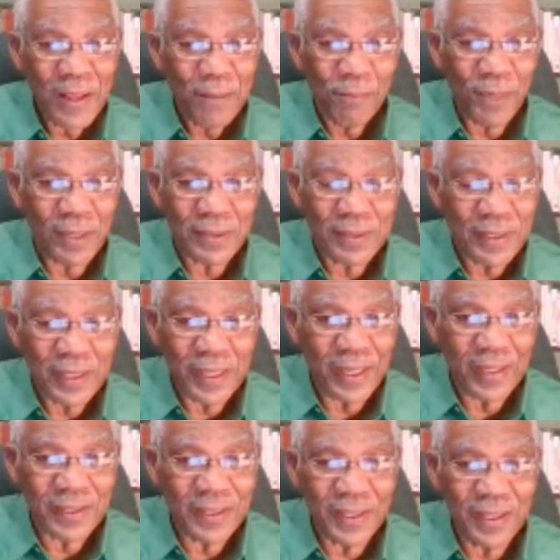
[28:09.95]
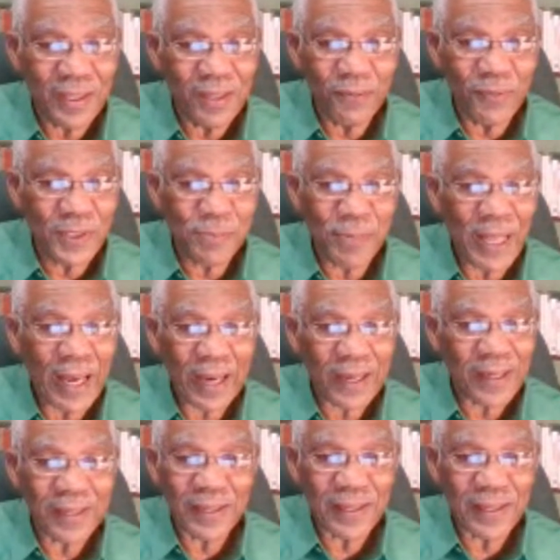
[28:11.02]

But Haiti was black,